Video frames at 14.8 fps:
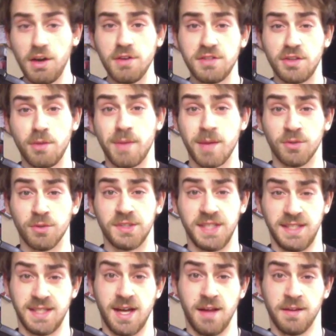into a bit more
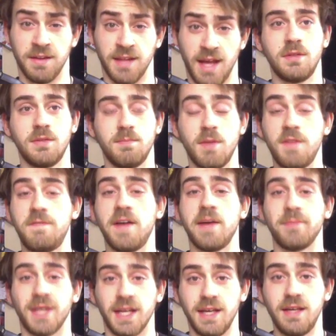detail than that. My
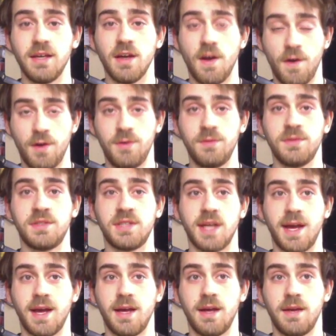family owns
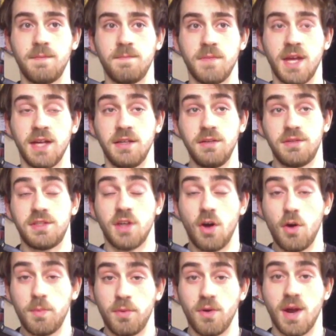and used to
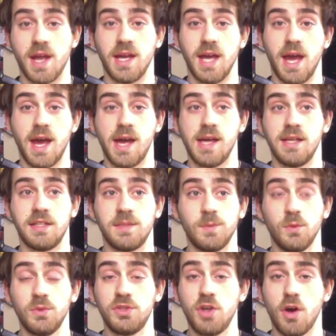operate a
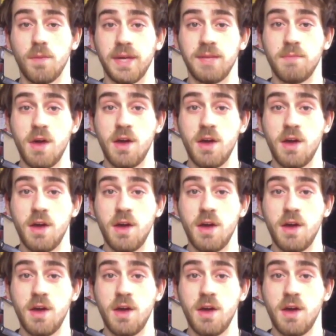small shop in my